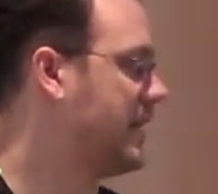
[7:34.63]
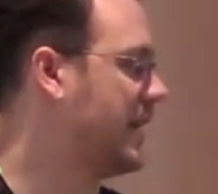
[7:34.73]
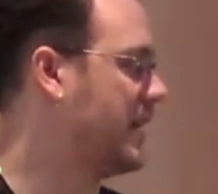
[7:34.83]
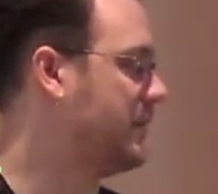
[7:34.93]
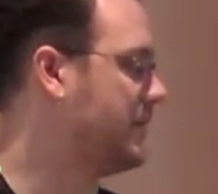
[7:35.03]

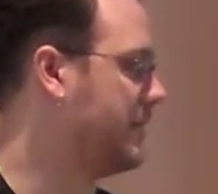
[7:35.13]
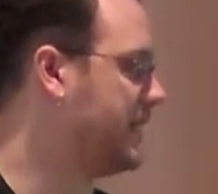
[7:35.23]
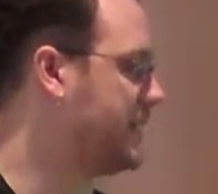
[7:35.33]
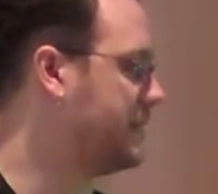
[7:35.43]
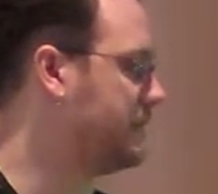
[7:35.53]
I
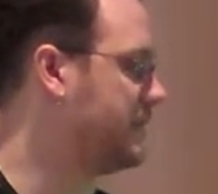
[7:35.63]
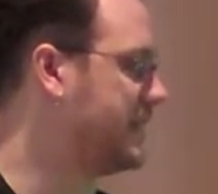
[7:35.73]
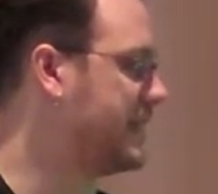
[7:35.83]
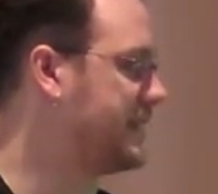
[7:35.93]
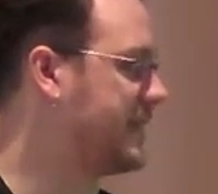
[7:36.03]

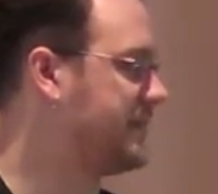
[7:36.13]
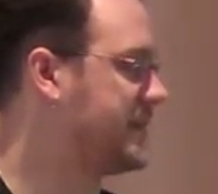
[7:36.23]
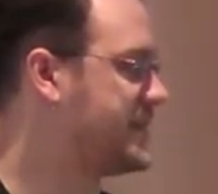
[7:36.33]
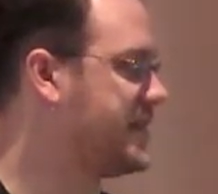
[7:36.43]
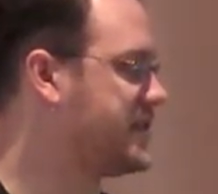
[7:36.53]

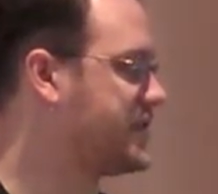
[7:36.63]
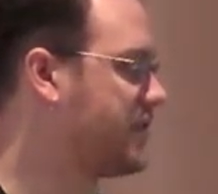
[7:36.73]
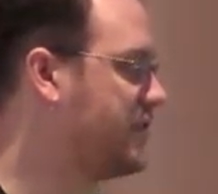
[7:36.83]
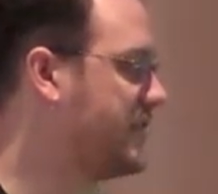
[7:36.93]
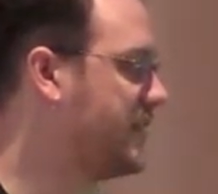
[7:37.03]
advise against
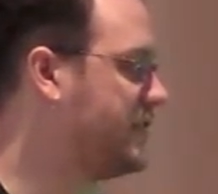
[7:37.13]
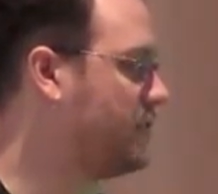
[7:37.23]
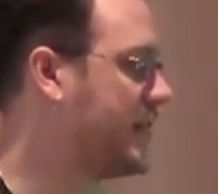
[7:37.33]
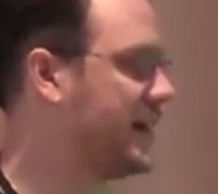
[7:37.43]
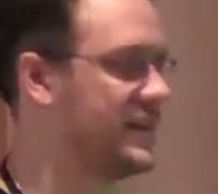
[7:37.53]
turning on your
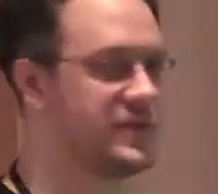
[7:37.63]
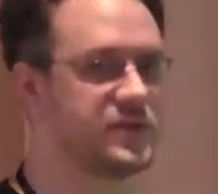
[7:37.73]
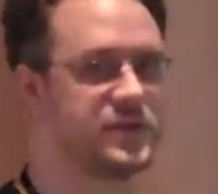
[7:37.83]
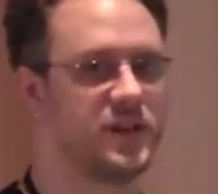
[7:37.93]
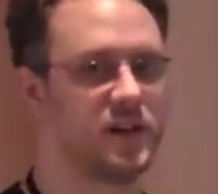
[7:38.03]

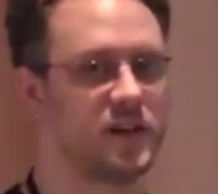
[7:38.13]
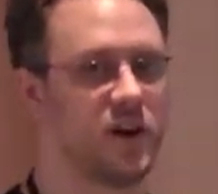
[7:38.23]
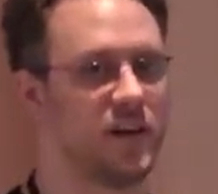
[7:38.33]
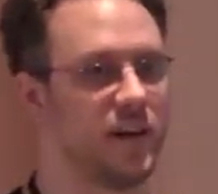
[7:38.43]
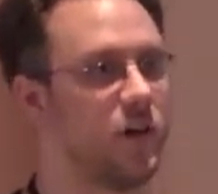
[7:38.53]
wireless
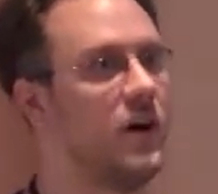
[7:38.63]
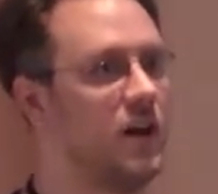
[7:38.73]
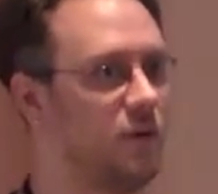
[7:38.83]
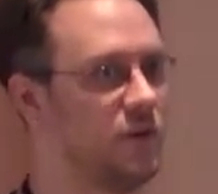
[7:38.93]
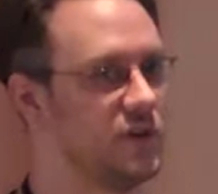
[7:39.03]
card at
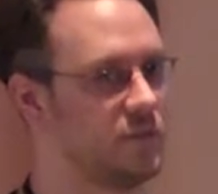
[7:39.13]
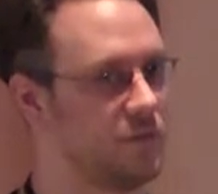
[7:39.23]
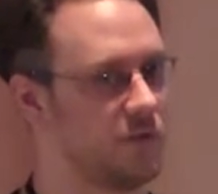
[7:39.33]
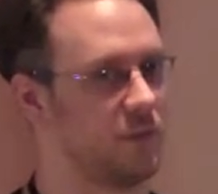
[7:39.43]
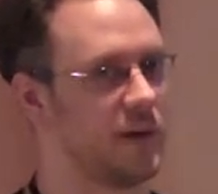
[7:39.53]
all when you're
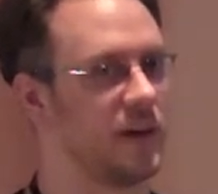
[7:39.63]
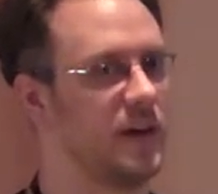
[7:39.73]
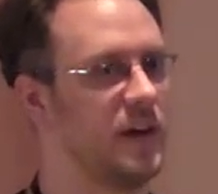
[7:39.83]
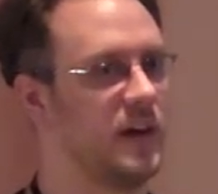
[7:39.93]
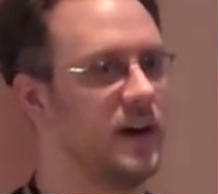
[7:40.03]
performing,
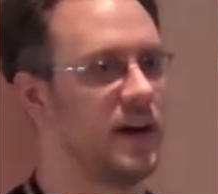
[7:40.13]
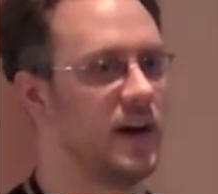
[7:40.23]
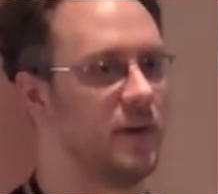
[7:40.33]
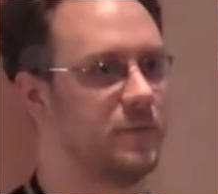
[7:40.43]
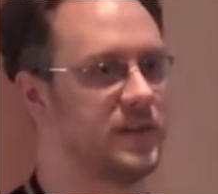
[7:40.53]

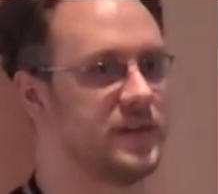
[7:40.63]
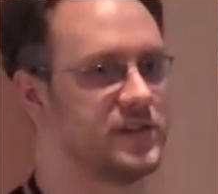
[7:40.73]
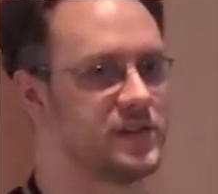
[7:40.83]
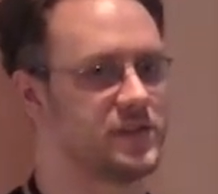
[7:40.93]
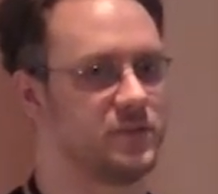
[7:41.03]

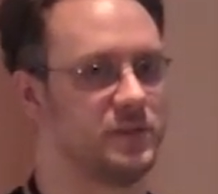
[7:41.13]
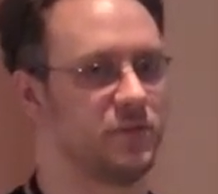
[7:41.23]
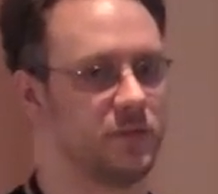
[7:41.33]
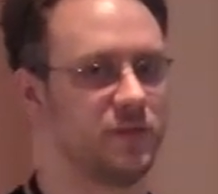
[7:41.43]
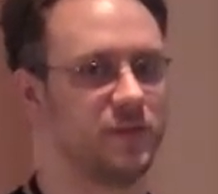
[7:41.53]
because people
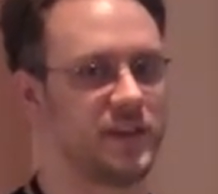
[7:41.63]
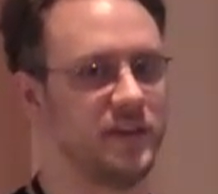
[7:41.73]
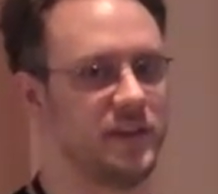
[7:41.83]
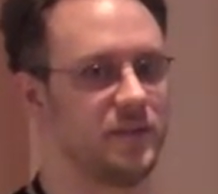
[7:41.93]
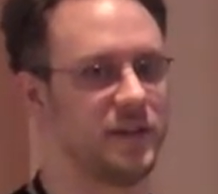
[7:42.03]
will fuck
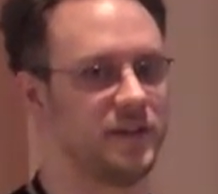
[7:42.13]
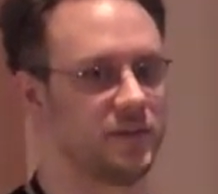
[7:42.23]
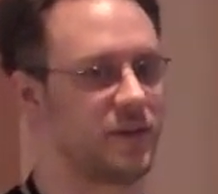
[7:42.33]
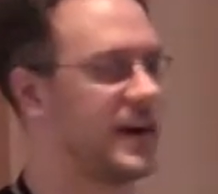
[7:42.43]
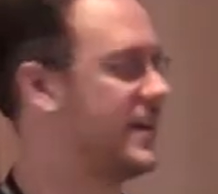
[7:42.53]
you up and
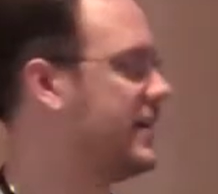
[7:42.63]
you'll cry.